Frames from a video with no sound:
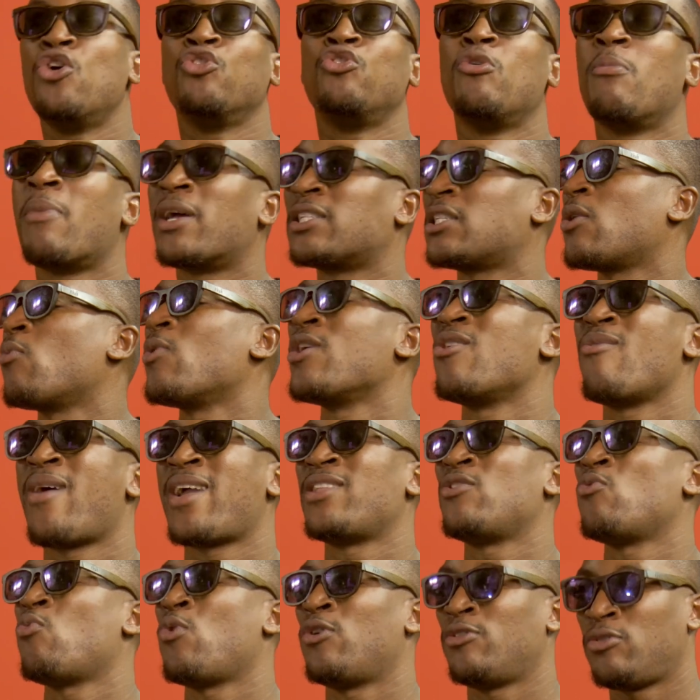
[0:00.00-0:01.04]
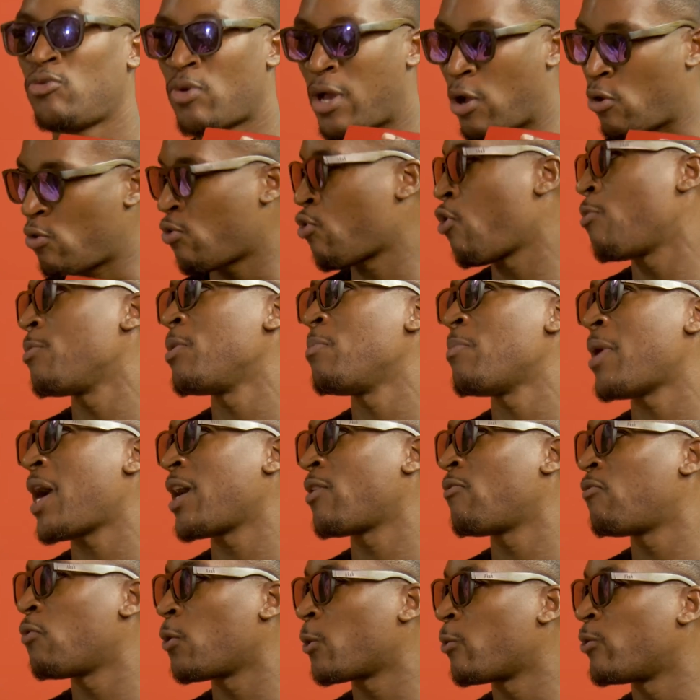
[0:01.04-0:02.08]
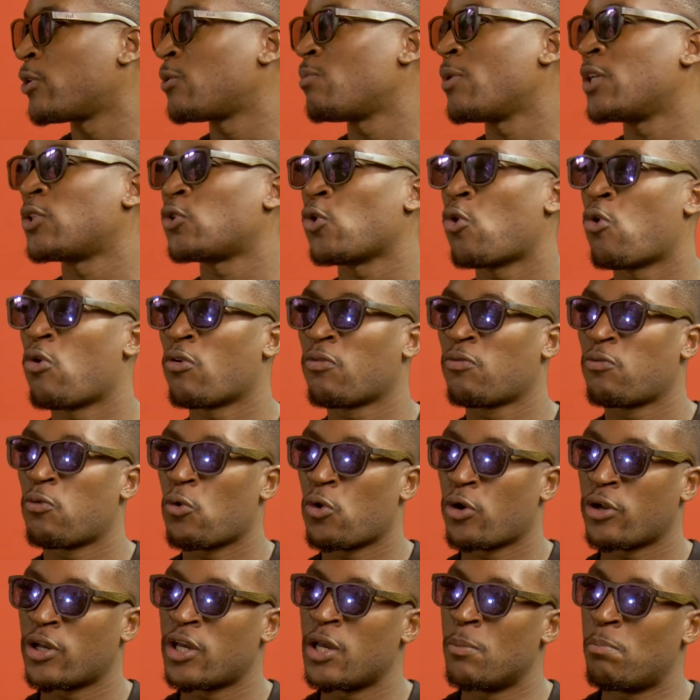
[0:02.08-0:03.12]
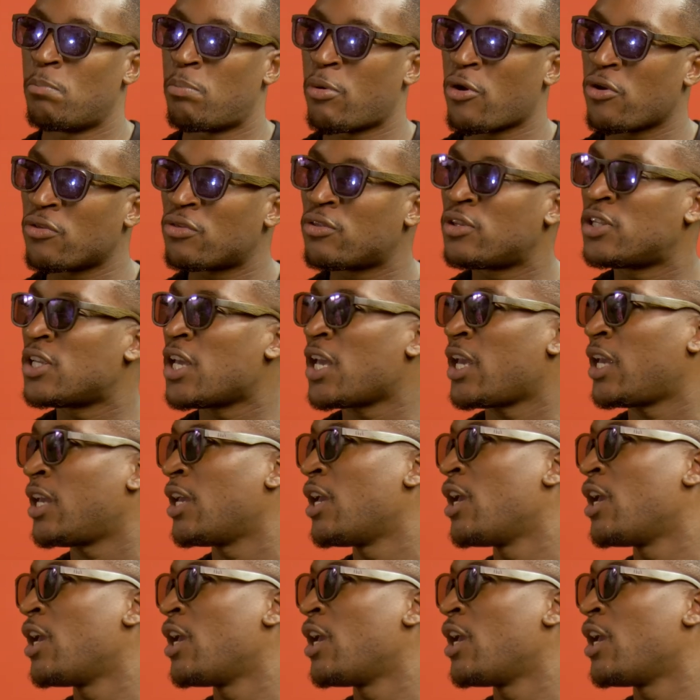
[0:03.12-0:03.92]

no matter where you are in the world, you are all coming back for Christmas or for a birthday.